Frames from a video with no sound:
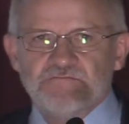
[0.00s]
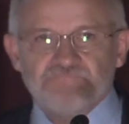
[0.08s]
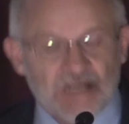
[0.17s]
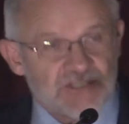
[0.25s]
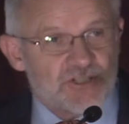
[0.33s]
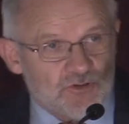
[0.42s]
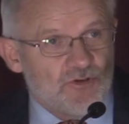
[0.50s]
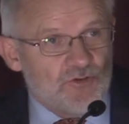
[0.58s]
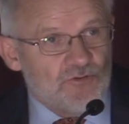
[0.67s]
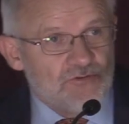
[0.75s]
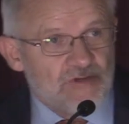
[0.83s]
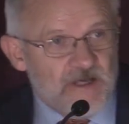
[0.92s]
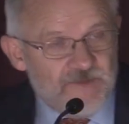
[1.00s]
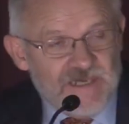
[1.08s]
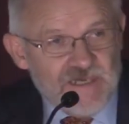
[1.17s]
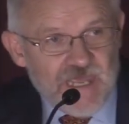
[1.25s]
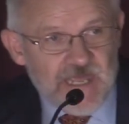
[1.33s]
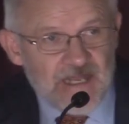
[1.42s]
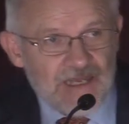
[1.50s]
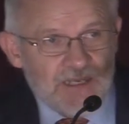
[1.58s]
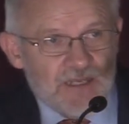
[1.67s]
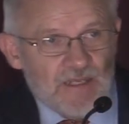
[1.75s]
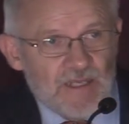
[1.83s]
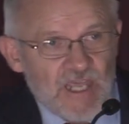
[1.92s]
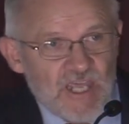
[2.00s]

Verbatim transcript: that's true. I mean, a